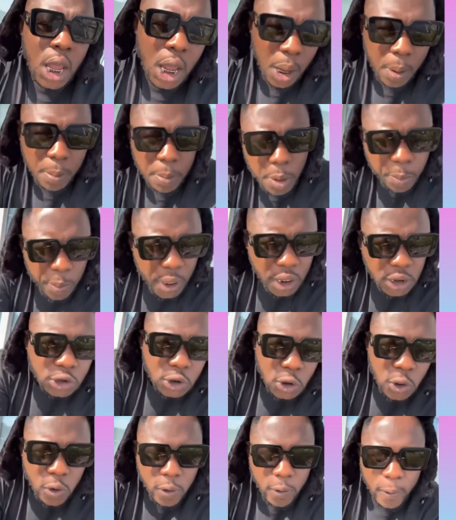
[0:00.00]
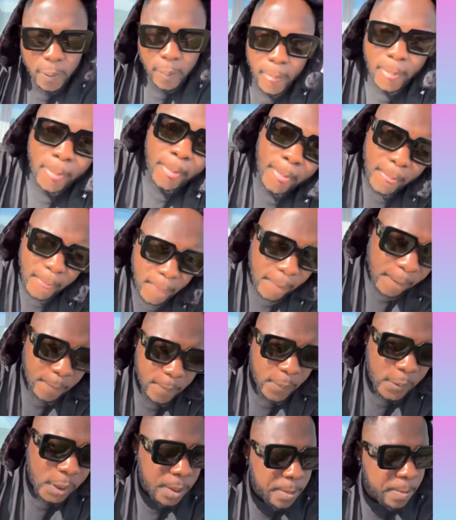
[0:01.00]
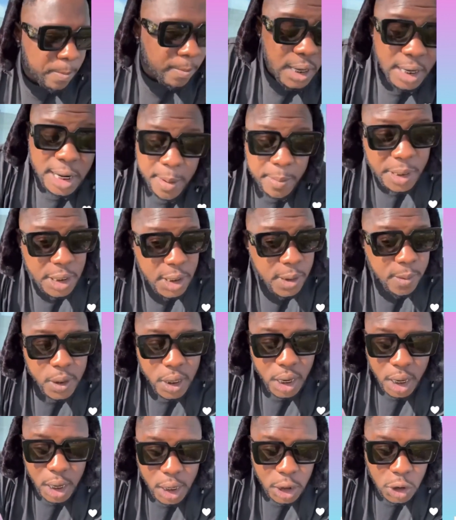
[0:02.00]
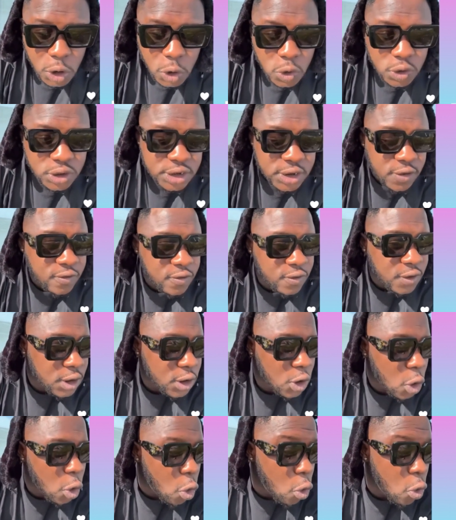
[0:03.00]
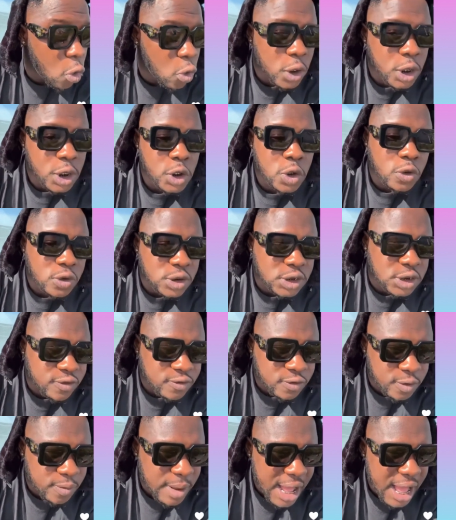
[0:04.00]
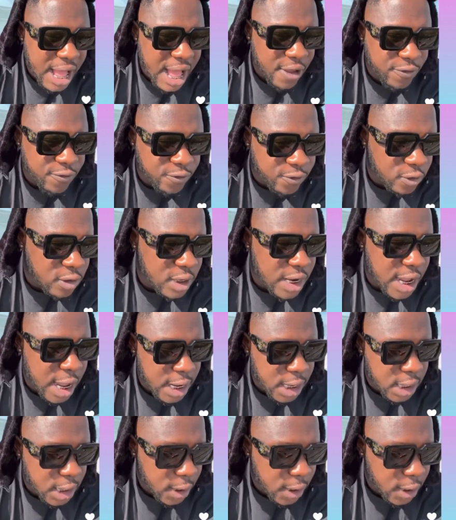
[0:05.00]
Me pacho me na me name there U T V or only U T V, but I feel like